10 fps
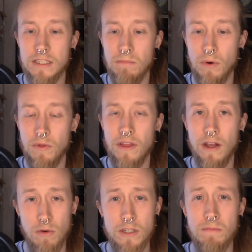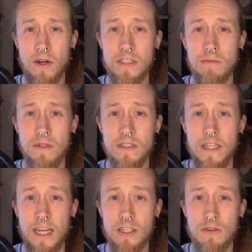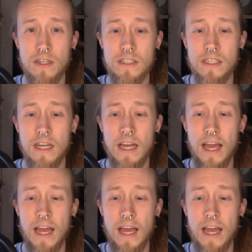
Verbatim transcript: is both irresponsible and dangerous